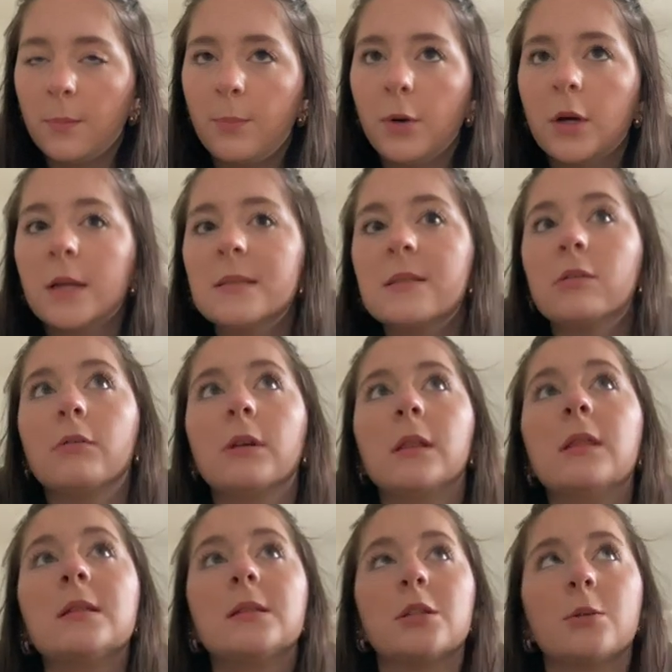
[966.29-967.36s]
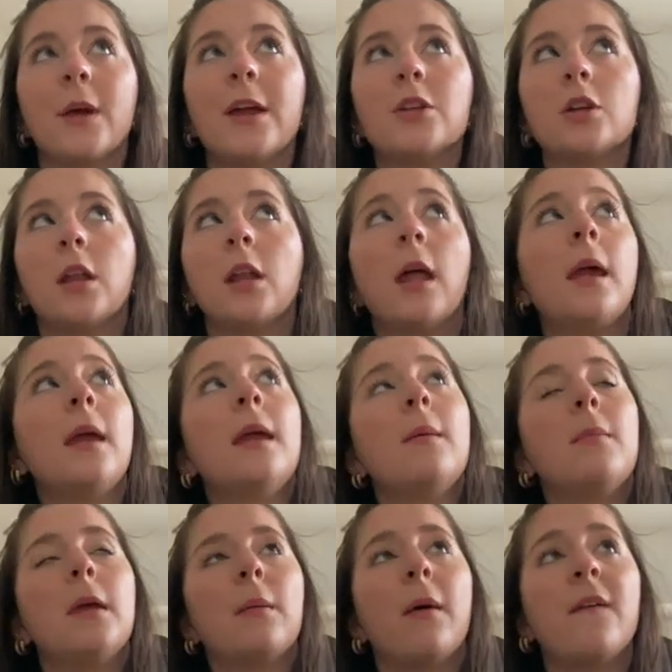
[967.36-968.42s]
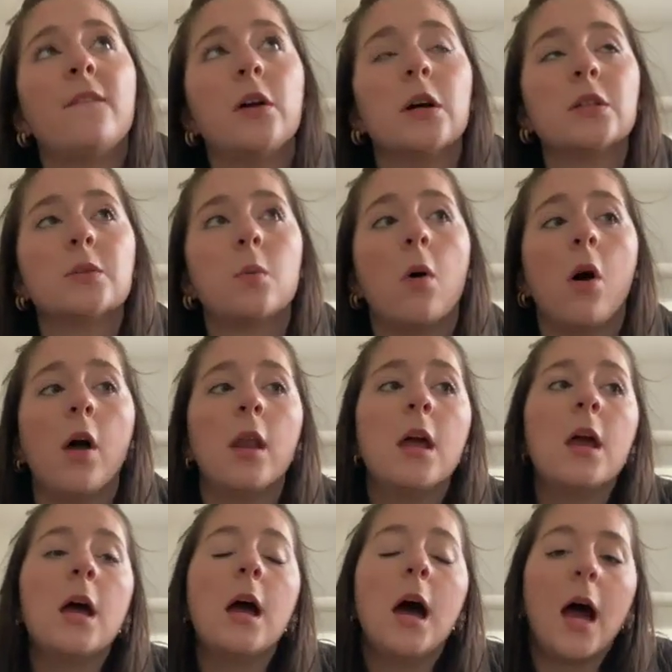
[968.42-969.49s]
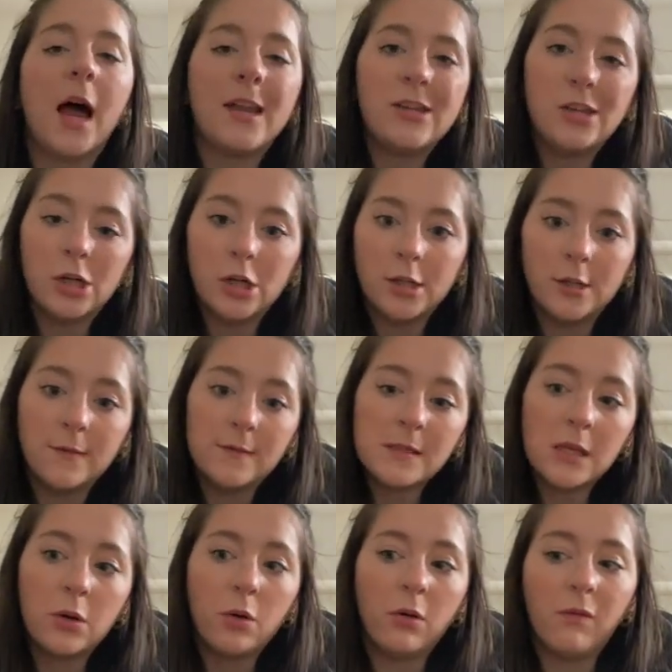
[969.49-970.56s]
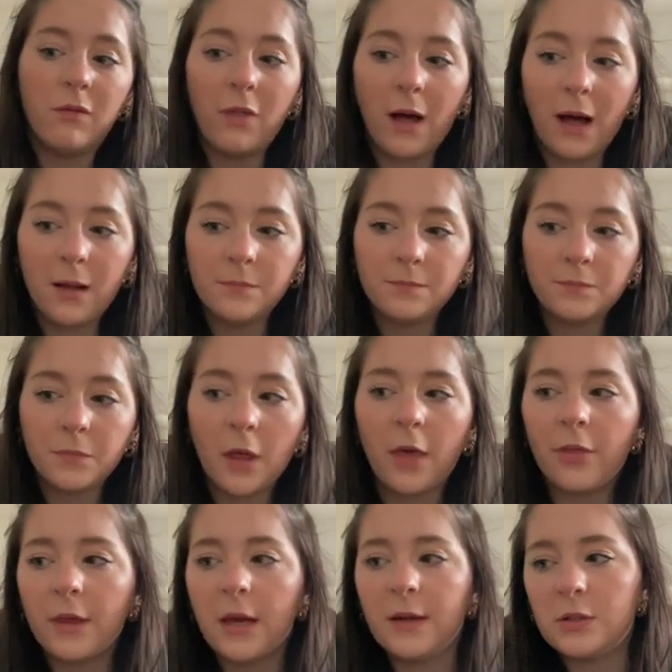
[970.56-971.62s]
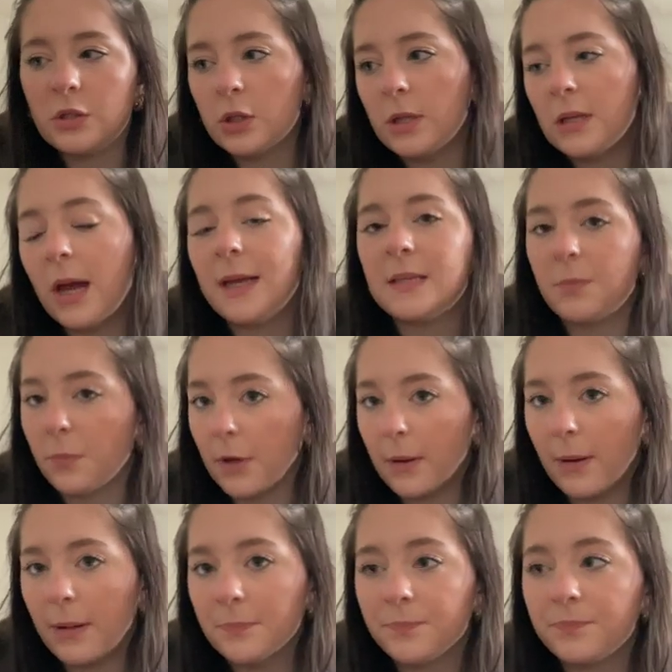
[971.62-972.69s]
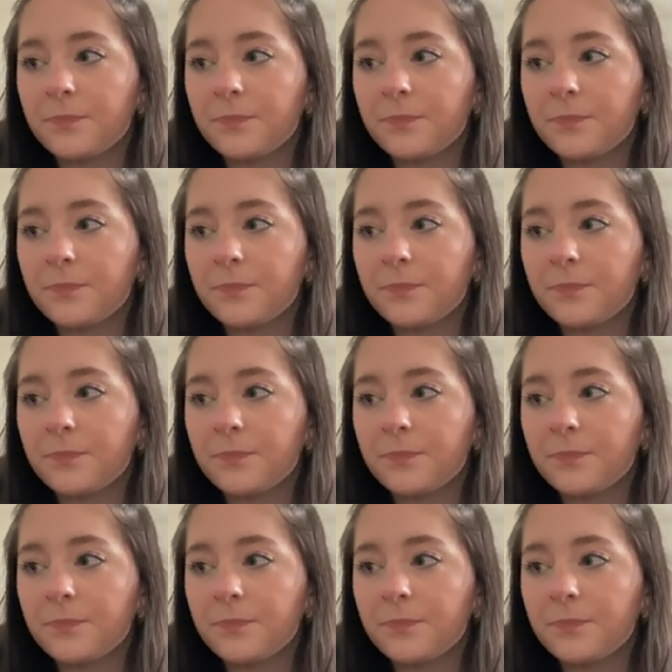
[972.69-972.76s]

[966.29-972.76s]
But considering the situation, like it being my first one and nerves and all of that, I think I did I did pretty well